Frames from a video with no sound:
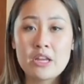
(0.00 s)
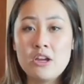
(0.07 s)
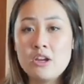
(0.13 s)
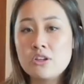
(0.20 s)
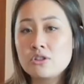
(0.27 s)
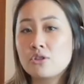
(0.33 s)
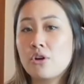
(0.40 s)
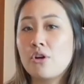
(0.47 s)

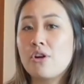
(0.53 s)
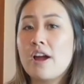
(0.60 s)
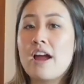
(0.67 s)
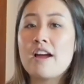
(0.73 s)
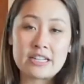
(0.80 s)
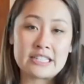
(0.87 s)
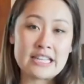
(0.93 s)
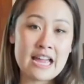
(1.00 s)
So, for
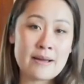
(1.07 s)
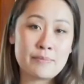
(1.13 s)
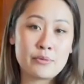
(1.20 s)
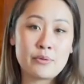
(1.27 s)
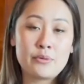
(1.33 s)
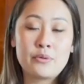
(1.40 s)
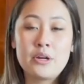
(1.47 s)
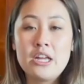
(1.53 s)

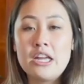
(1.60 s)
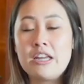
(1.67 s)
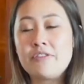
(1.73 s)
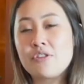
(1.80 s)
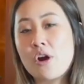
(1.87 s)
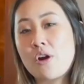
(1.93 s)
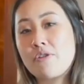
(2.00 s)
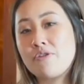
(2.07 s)
example, if
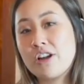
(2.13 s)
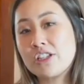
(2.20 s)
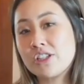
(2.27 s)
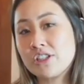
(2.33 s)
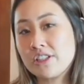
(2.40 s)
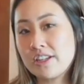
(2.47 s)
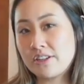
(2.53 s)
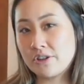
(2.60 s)
you're a
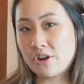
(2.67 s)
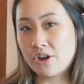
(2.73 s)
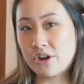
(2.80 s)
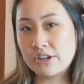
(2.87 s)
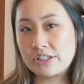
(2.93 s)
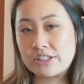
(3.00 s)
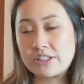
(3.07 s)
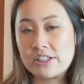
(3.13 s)
registered
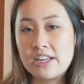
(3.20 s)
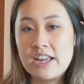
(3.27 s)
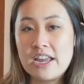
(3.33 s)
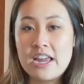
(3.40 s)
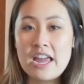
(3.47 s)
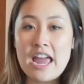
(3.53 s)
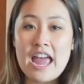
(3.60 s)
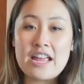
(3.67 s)
nurse
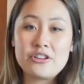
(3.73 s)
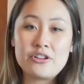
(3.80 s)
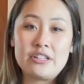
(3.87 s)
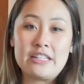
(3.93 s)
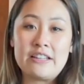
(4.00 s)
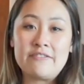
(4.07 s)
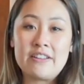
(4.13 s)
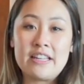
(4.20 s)
and you're
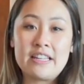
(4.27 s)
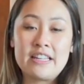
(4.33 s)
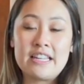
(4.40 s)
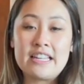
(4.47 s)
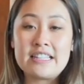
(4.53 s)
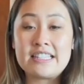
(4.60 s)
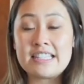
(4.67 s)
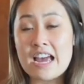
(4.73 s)
living in
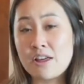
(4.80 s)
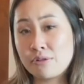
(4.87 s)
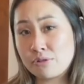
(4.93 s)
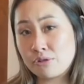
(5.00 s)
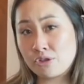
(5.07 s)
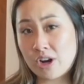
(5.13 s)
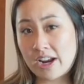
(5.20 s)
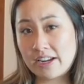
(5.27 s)
South
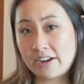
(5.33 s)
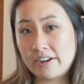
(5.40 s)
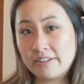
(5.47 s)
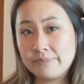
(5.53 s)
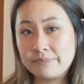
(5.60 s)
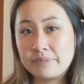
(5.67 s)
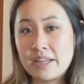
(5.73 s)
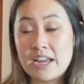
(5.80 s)
Australia
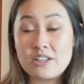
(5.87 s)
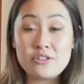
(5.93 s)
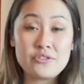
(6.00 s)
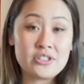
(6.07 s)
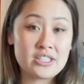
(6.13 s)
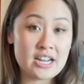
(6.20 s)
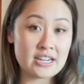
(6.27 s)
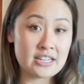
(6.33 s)
and you've
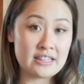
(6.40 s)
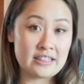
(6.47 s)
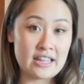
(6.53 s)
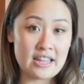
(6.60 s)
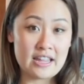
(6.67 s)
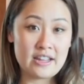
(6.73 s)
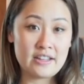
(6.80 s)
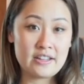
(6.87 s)
studied
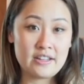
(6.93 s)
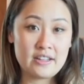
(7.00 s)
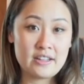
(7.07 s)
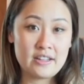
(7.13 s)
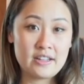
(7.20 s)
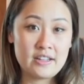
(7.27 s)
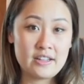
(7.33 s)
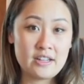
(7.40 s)
there,
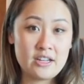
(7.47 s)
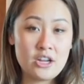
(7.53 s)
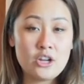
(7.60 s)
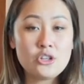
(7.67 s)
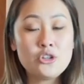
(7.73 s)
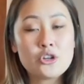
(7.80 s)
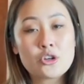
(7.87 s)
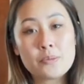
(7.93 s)

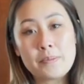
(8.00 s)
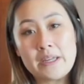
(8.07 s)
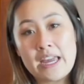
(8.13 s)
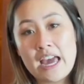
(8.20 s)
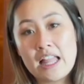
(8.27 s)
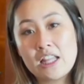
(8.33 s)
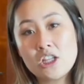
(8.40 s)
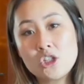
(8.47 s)
you could be
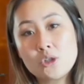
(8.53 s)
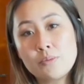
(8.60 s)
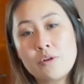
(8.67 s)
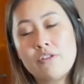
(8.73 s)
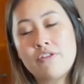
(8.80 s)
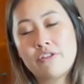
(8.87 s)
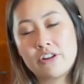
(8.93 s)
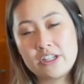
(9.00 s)
eligible
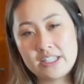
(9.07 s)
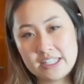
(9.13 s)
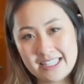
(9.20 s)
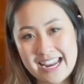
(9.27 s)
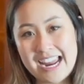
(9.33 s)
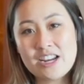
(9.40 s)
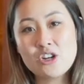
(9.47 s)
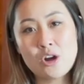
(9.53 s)
for a
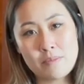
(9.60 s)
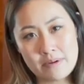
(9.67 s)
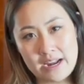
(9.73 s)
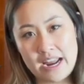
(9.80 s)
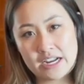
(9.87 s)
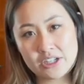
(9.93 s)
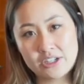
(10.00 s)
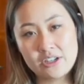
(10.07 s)
state
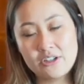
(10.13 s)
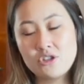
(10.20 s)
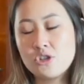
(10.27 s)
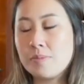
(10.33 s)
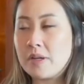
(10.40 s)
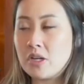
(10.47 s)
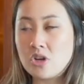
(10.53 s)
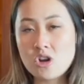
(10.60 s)
nomination to be
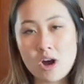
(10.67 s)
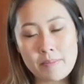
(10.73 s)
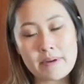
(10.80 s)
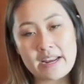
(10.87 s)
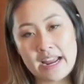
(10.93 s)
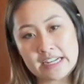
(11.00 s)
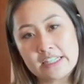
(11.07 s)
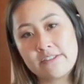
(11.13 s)

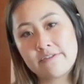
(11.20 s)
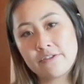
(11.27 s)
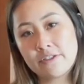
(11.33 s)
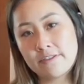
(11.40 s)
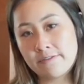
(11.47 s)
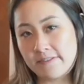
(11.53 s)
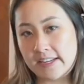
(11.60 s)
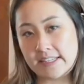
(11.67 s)
nominated for the
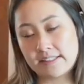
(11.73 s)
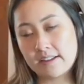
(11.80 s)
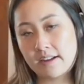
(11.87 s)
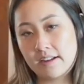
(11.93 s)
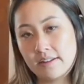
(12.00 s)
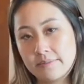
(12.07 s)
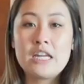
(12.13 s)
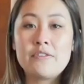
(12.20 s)

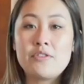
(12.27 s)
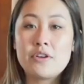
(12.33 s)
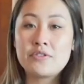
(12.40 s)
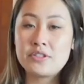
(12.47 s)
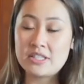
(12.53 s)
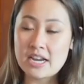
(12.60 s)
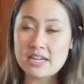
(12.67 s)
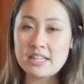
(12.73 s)
visa if you have
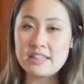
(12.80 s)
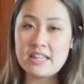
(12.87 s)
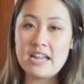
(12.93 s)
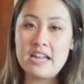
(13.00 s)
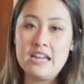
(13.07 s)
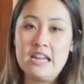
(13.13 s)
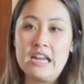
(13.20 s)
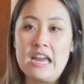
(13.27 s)
studied there
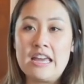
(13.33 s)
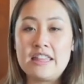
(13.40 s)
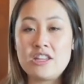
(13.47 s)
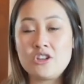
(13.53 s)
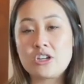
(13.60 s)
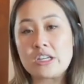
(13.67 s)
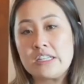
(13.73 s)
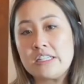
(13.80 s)
and then you
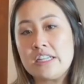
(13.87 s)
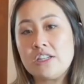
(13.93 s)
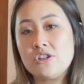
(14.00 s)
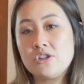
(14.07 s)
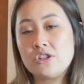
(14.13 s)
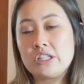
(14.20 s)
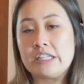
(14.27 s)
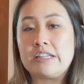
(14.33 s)
continue
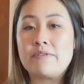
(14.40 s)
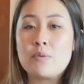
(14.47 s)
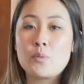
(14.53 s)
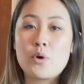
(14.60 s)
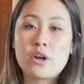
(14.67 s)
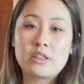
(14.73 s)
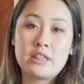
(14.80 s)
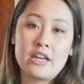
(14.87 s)
to live and
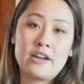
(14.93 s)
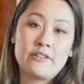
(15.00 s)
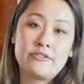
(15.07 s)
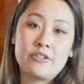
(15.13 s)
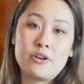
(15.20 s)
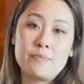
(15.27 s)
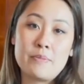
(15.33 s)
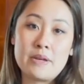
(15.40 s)
work there for
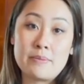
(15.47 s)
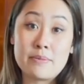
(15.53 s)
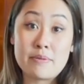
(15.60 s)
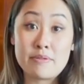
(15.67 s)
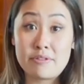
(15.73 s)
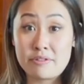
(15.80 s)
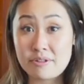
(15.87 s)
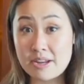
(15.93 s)
a minimum of
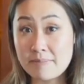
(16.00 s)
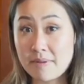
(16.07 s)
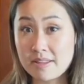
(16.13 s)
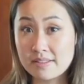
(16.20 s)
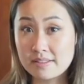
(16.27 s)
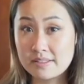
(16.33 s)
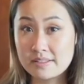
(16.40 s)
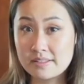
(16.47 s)
3
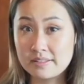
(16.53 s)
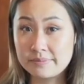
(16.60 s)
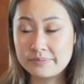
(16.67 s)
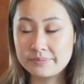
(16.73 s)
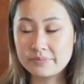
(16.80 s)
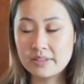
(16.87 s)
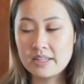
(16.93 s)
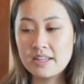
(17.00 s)
months.
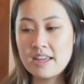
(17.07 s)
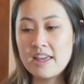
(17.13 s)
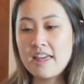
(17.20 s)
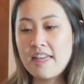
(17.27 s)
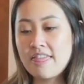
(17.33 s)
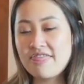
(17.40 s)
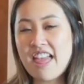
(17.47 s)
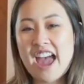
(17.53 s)

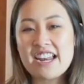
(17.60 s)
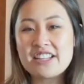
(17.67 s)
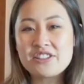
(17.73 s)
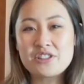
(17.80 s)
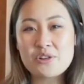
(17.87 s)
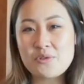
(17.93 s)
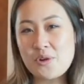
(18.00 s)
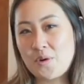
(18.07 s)
That is the
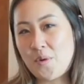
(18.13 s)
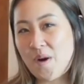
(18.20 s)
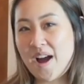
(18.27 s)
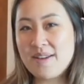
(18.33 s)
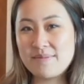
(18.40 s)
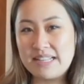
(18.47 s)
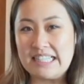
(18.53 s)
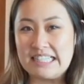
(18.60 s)

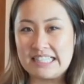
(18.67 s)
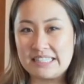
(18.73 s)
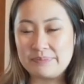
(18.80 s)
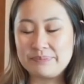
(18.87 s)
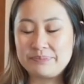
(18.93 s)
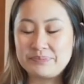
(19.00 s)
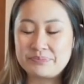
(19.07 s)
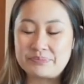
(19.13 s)
requirements.
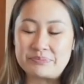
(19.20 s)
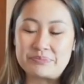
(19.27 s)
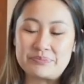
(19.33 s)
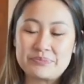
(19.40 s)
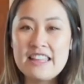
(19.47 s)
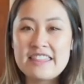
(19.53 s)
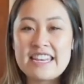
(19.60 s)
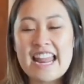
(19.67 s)

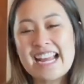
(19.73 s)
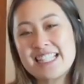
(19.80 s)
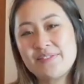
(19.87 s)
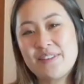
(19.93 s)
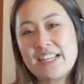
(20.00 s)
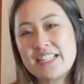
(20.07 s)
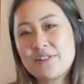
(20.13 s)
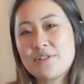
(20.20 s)
The next
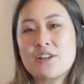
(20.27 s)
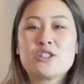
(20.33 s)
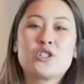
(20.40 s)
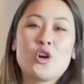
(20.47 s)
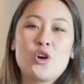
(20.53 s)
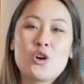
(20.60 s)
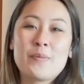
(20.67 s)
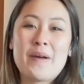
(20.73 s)
visa we're going to
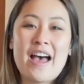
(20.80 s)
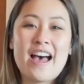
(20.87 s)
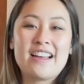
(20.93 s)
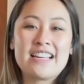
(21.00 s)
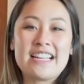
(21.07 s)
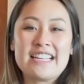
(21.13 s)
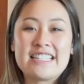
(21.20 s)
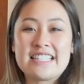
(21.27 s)
talk about
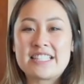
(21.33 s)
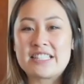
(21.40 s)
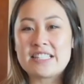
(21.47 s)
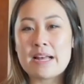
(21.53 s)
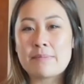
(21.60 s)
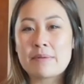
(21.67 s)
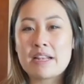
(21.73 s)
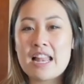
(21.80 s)
is the
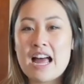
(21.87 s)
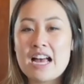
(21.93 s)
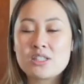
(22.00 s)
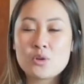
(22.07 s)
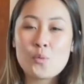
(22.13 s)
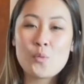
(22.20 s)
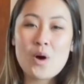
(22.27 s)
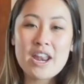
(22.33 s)
subclass
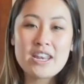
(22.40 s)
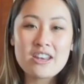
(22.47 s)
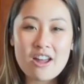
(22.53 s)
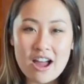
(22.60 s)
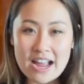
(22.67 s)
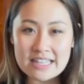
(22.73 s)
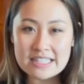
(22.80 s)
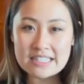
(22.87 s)

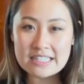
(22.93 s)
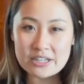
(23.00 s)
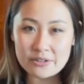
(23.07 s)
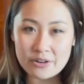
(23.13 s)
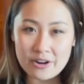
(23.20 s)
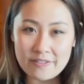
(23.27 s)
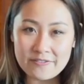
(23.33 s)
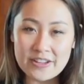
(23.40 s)

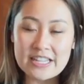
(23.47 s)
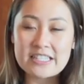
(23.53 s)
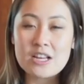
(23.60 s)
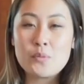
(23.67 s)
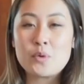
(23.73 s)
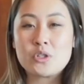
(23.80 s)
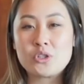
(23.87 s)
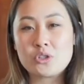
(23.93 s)
190 visa,
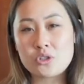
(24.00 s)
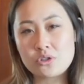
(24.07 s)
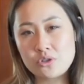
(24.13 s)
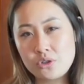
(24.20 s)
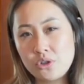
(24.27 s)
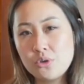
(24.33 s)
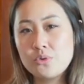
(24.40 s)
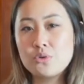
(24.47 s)
which is a
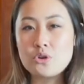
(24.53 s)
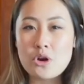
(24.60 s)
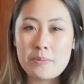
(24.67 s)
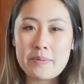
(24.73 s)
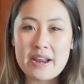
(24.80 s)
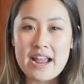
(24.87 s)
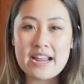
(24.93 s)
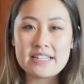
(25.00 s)
skilled
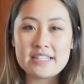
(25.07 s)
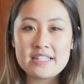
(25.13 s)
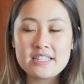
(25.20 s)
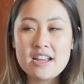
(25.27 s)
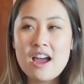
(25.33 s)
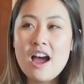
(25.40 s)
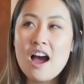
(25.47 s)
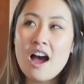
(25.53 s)
nominated.
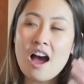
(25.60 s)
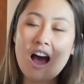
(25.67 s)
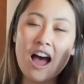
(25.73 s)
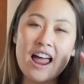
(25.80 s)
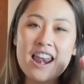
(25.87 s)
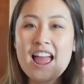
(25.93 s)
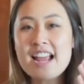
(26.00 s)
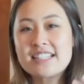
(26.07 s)
I
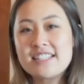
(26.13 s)
like to